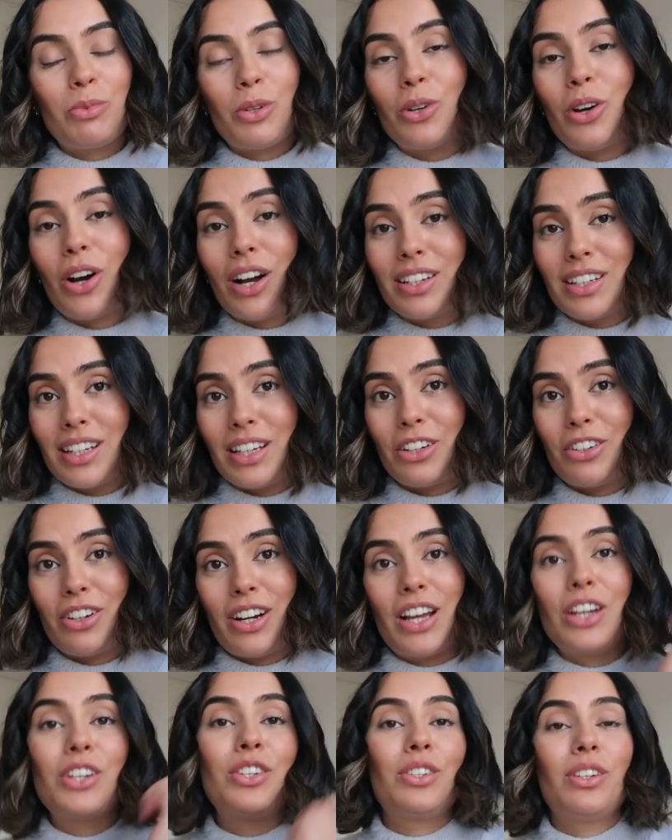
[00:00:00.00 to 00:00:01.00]
do content
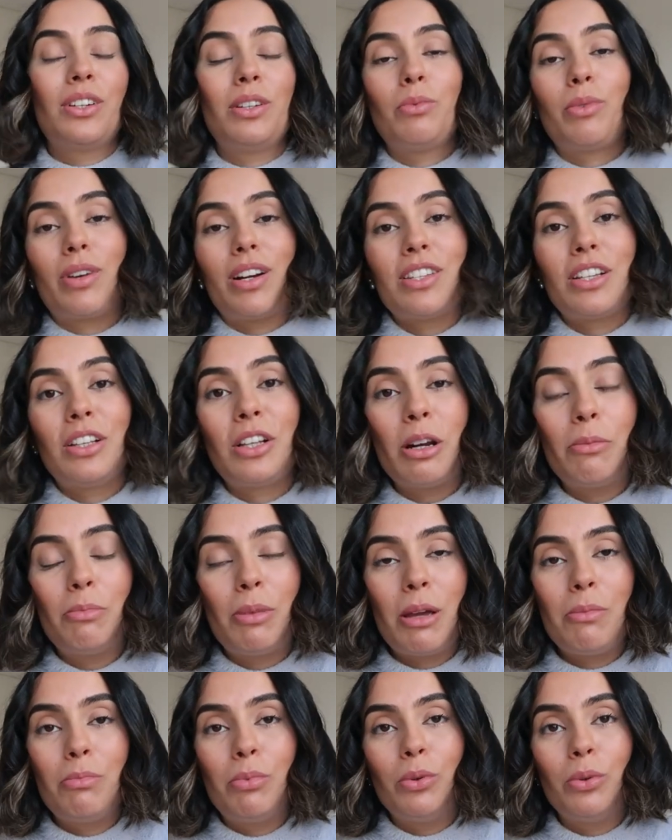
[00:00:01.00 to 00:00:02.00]
creation, whereas a lot of
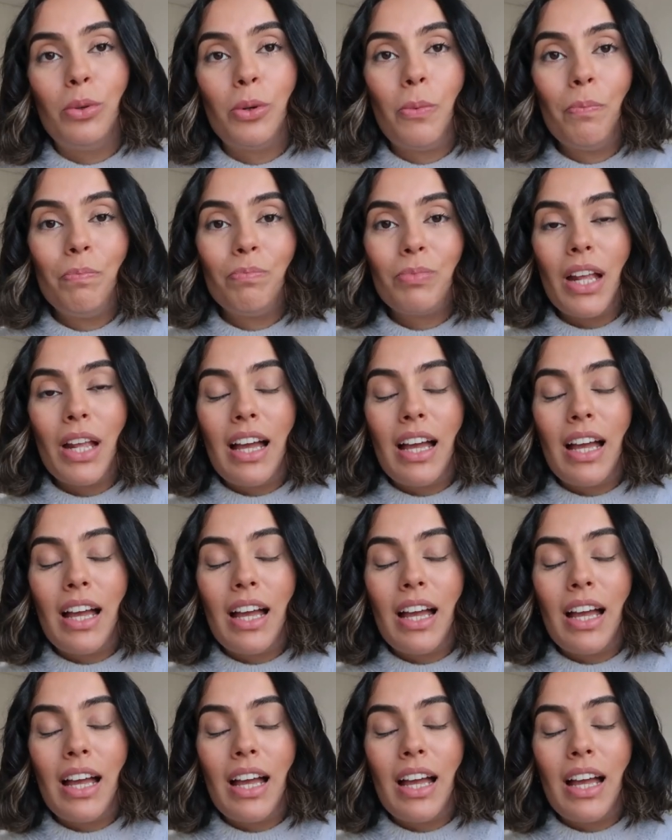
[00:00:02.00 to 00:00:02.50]
people